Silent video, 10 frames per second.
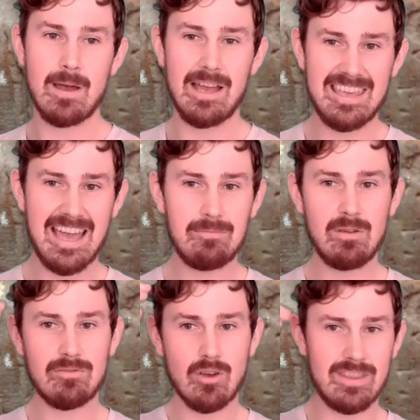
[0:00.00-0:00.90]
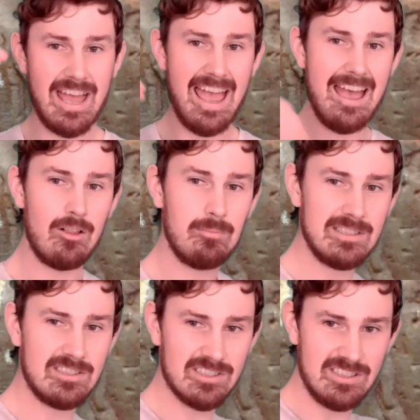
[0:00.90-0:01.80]
But again, we've got that
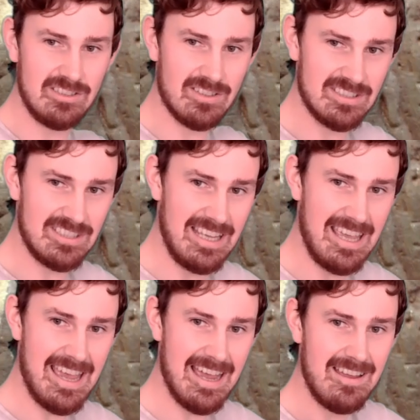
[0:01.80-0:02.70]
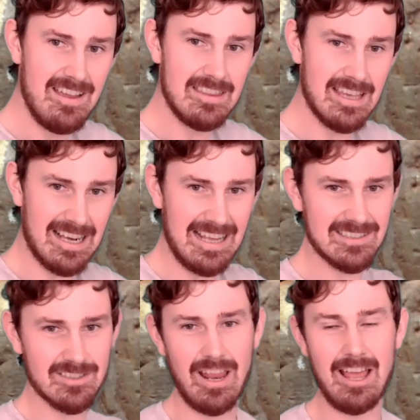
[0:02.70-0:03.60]
helmet, just as you can see here, the
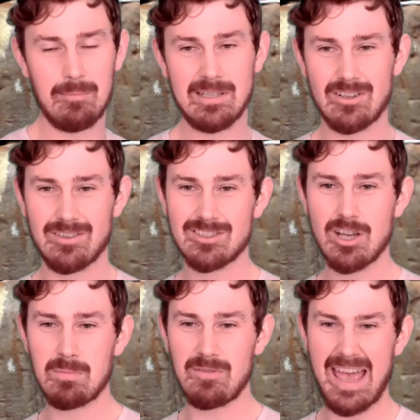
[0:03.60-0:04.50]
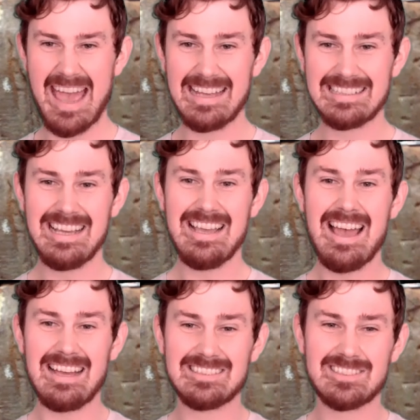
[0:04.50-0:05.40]
classical helmet on the top of her head,
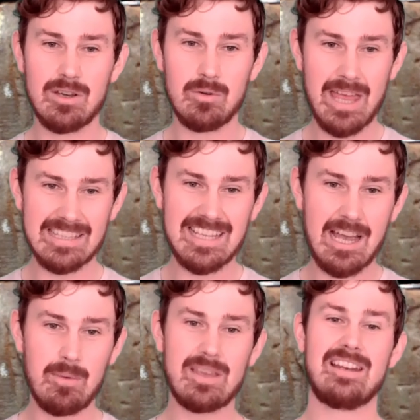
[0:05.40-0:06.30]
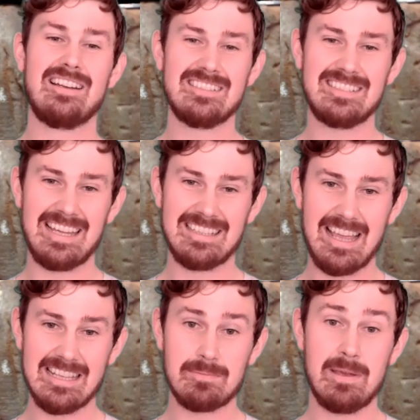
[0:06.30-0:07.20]
and so that's how we can
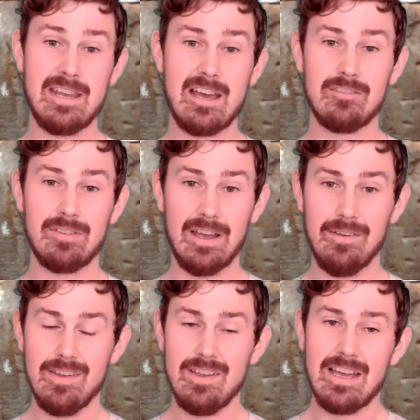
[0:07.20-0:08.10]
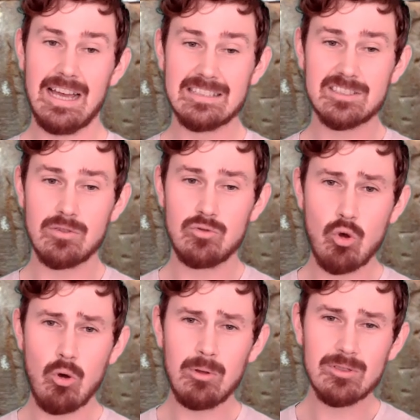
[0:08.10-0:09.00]
understand it's Minerva. And so
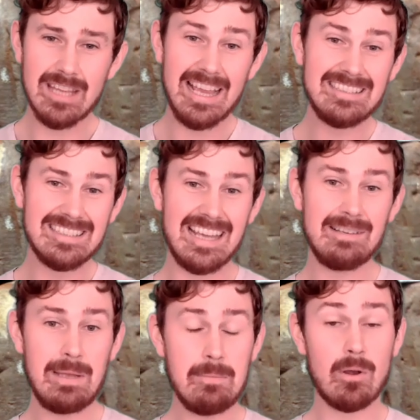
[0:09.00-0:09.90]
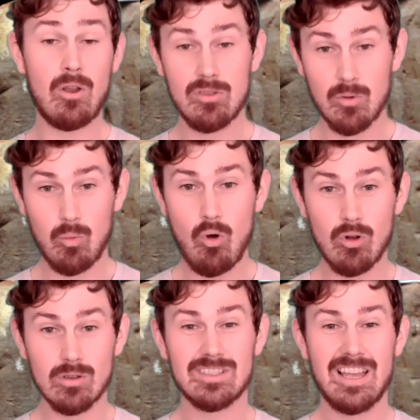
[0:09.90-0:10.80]
normal day-to-day people on the
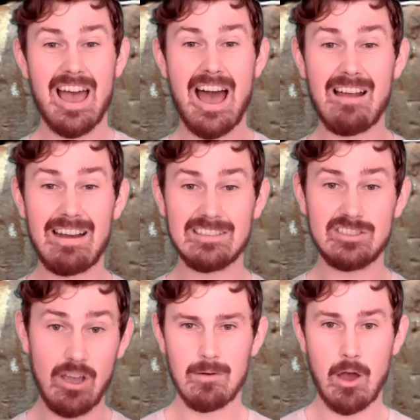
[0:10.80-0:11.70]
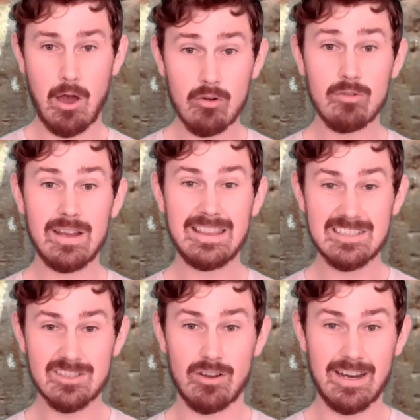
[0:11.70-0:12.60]
walls are actually honoring
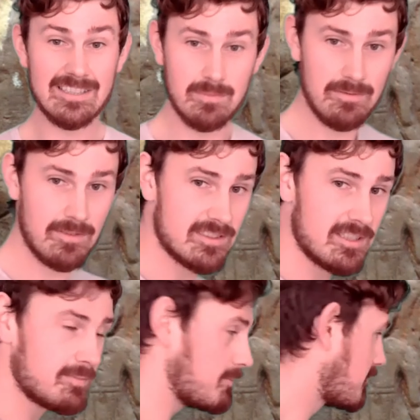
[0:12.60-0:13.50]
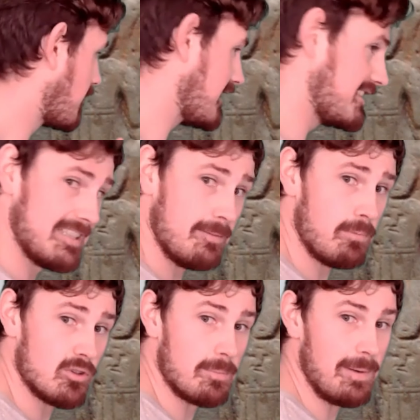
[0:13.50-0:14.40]
this goddess with sometimes very
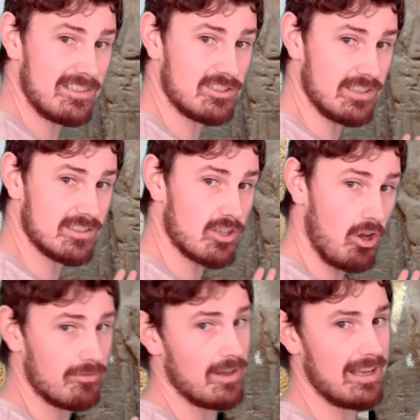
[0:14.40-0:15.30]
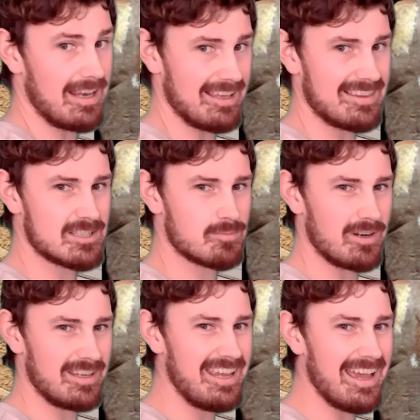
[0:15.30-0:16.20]
simple depictions of her, like this
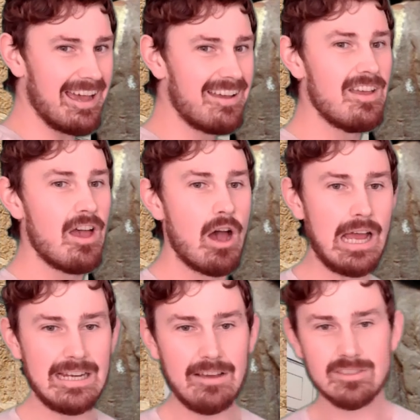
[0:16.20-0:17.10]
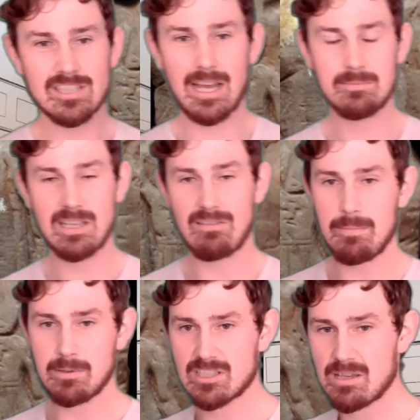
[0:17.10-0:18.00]
one here, and other times they're
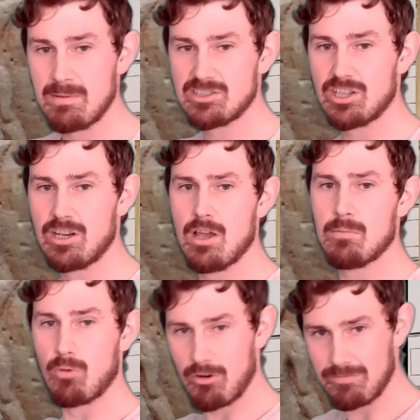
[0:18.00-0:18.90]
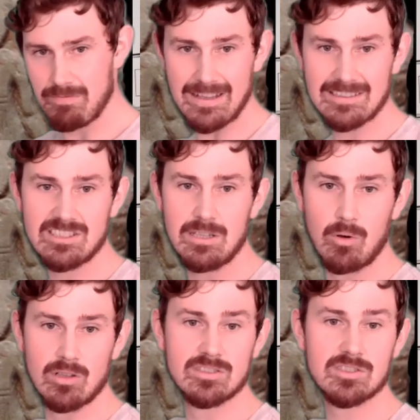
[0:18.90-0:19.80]
able to commission more fancy
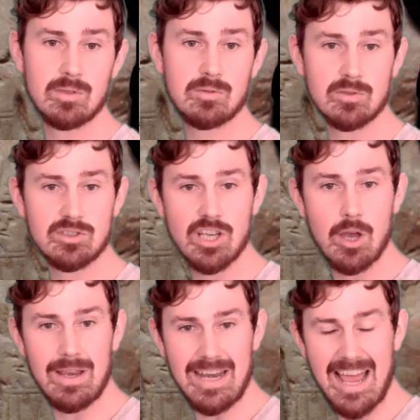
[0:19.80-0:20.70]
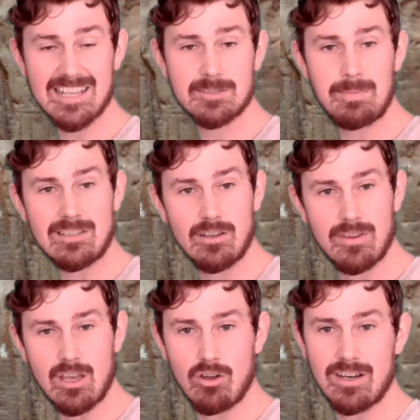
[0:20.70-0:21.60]
ones which will show an aspect
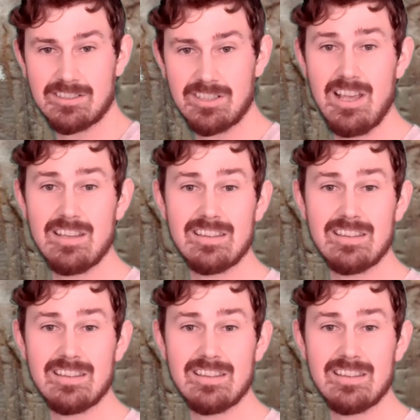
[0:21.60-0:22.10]
of the goddess